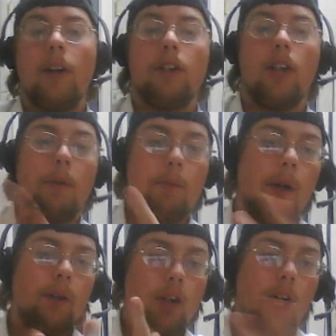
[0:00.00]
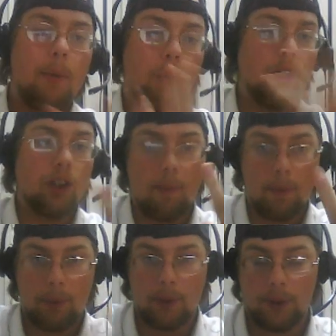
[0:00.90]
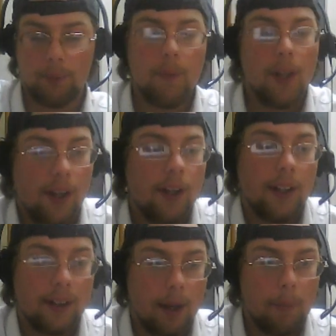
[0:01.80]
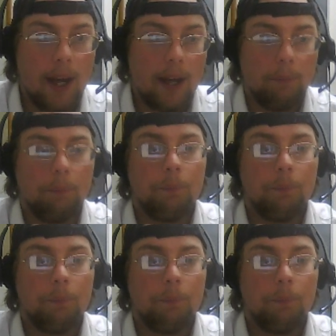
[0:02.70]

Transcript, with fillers: you stop Spell Trap and one summon per turn. That's not bad.